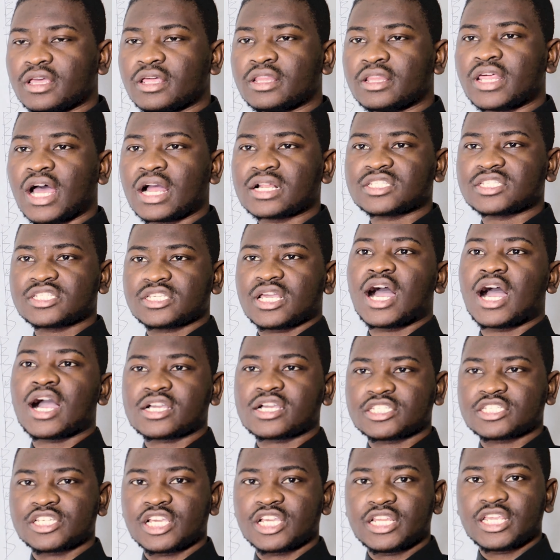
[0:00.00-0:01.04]
that
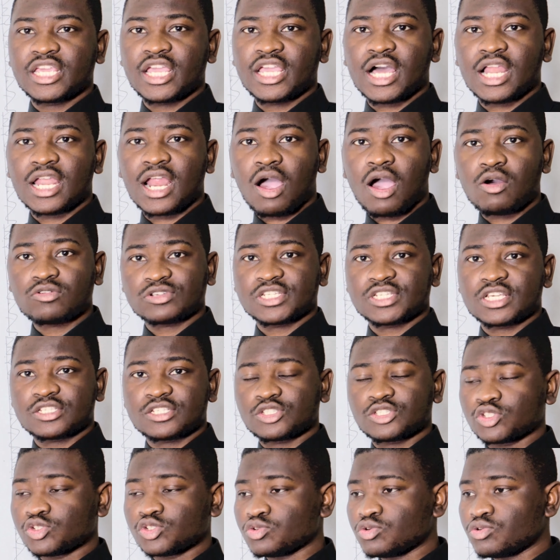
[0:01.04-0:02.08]
actually allows
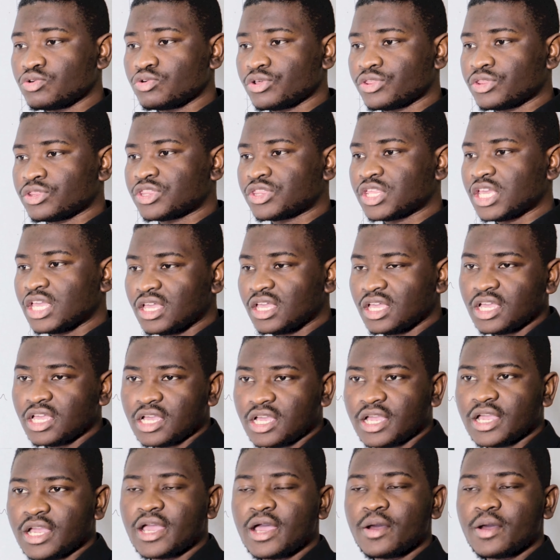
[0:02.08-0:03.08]
us to think,